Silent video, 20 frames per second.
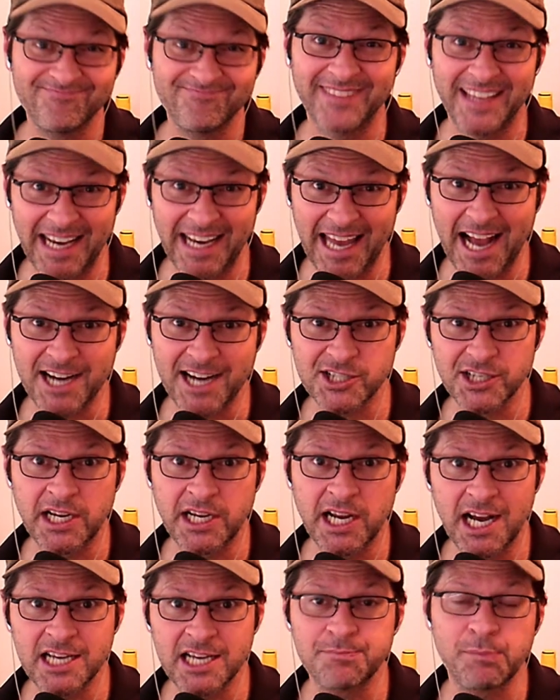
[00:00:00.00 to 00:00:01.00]
it actually
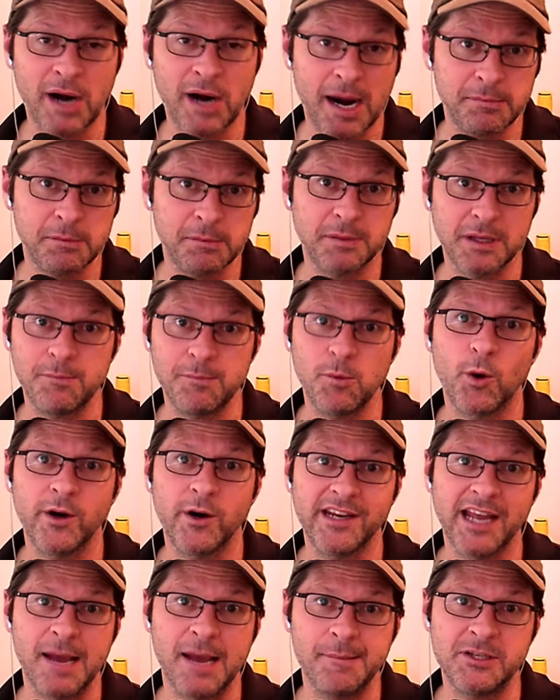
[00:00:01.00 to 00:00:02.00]
caused probably more
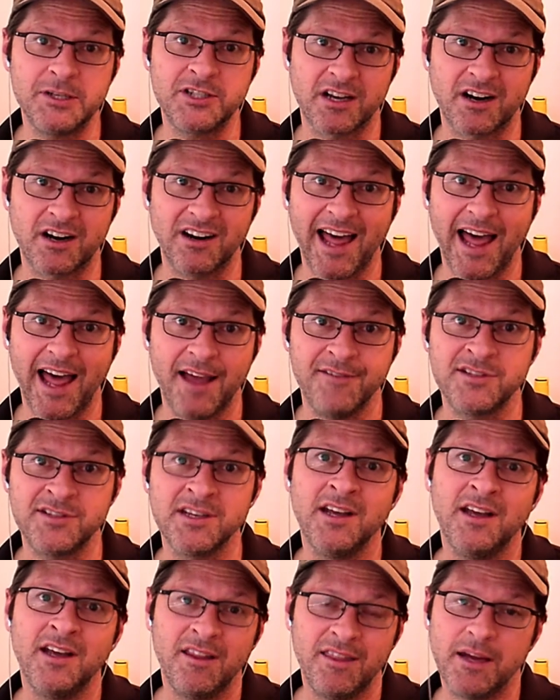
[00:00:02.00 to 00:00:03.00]
damage in our lives
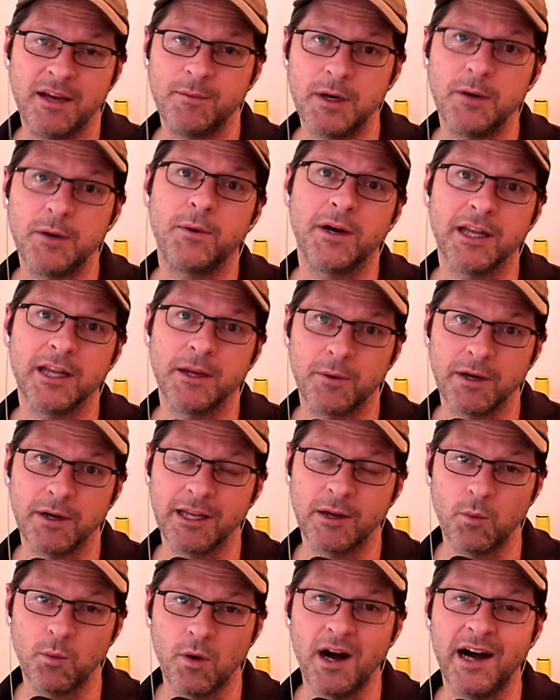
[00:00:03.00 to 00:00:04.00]
than we really, really
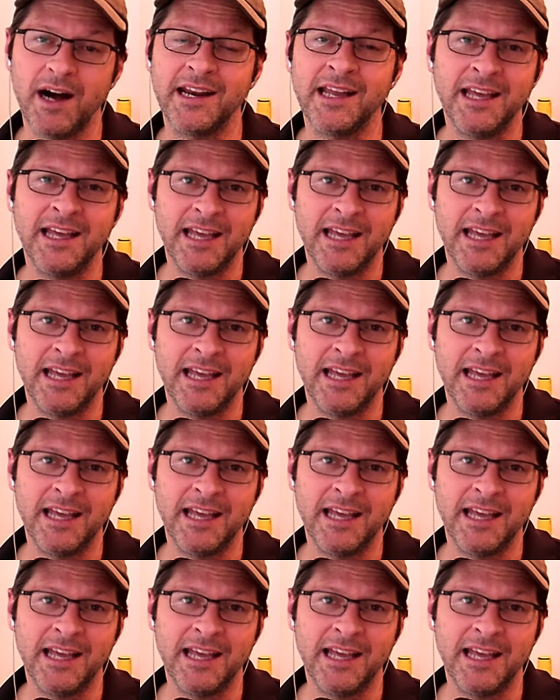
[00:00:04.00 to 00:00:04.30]
want.